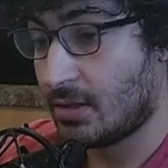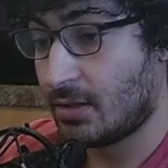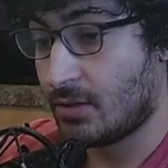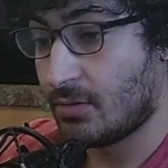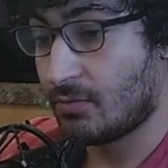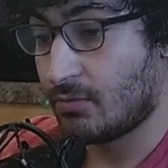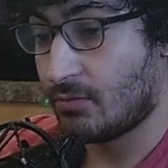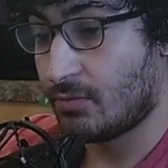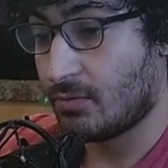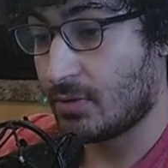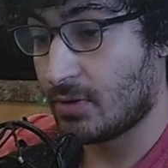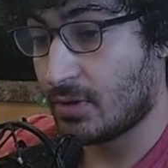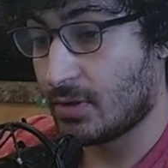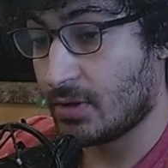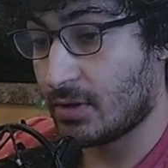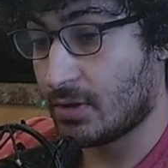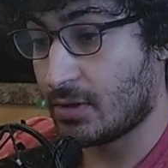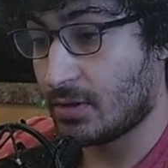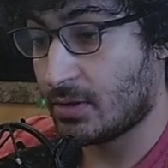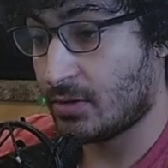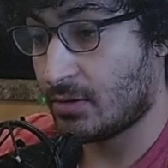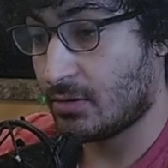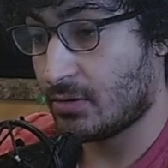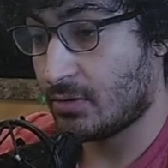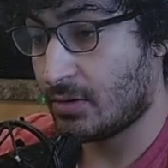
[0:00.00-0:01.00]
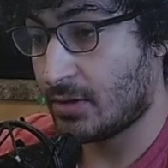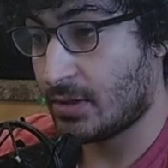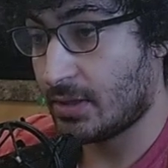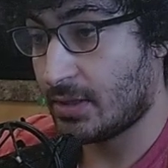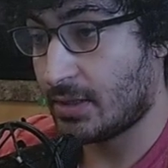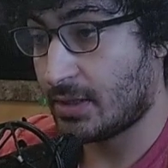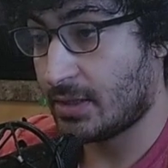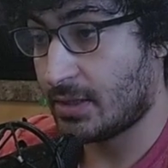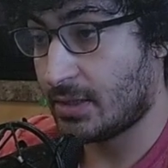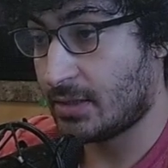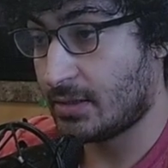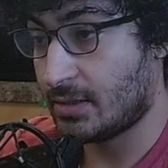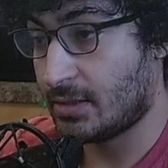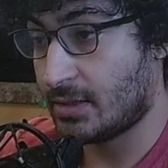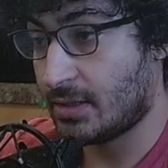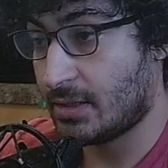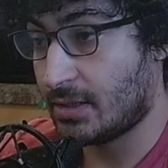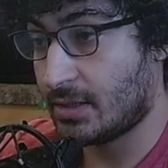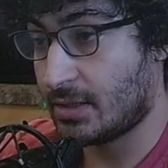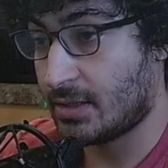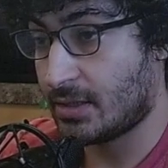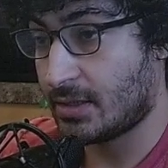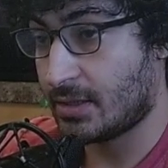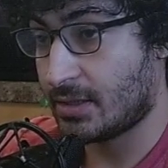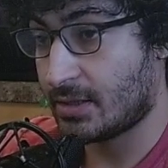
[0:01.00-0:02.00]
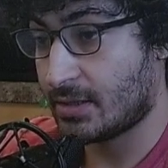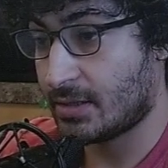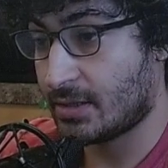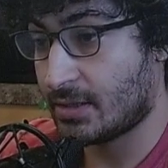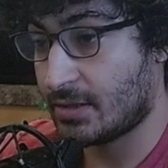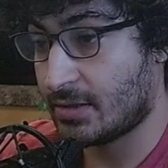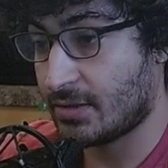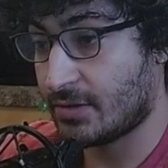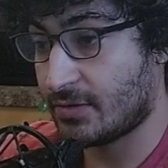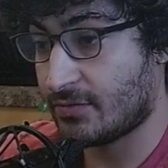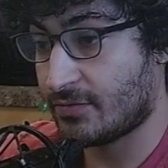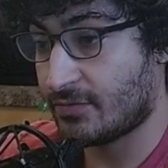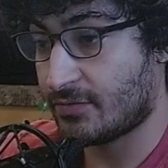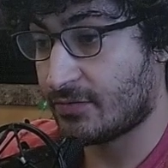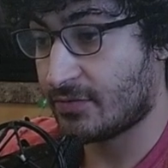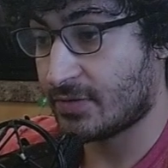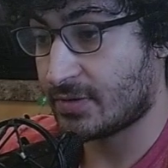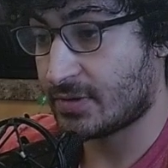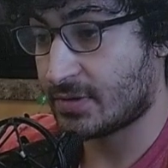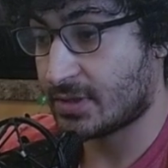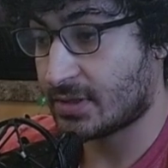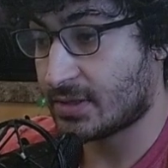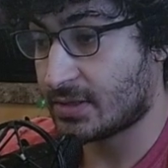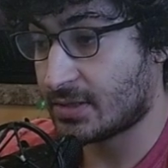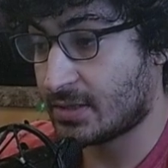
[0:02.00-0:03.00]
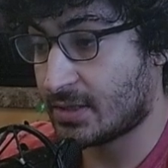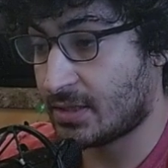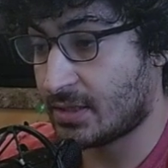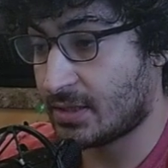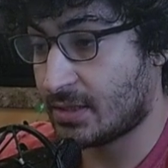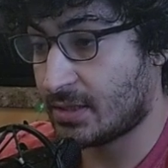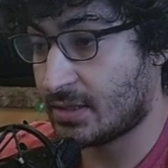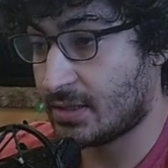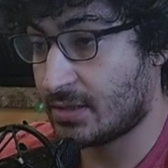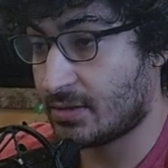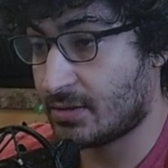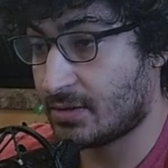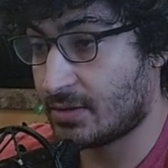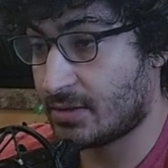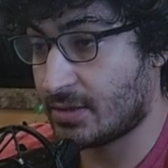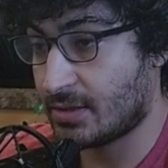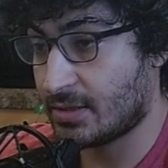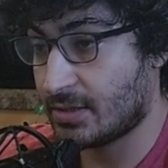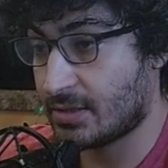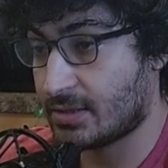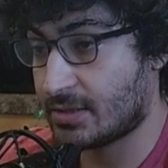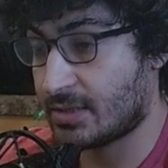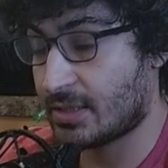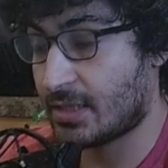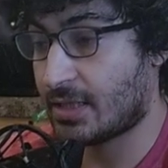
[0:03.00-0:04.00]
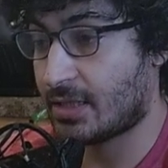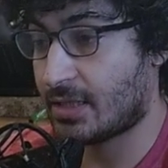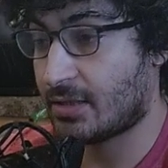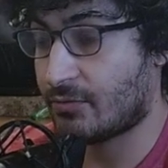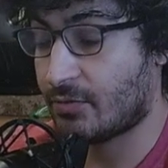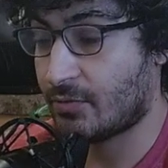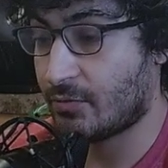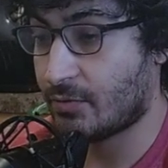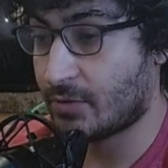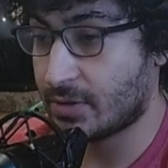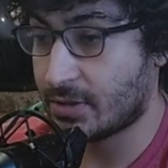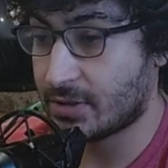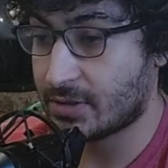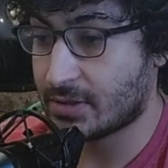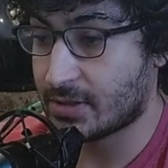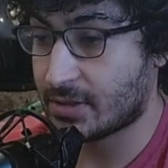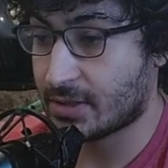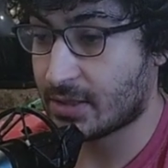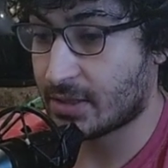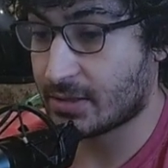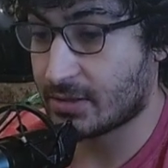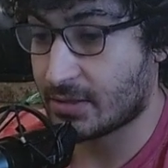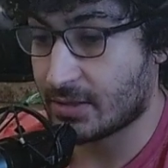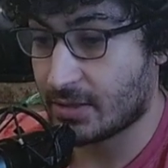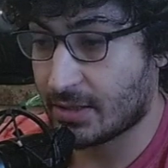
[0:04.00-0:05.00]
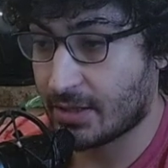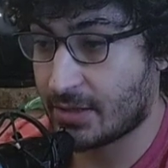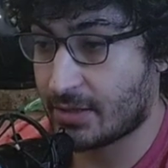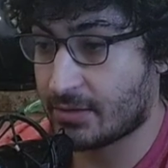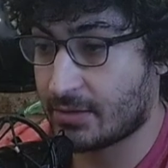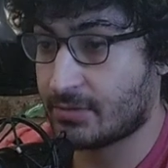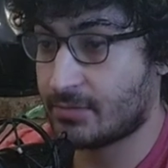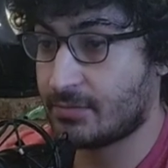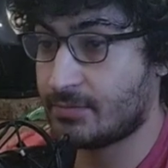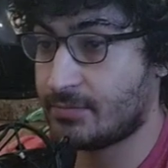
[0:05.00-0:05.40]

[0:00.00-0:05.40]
We'll go ahead and give a 6k here an attack. We want this attack to land.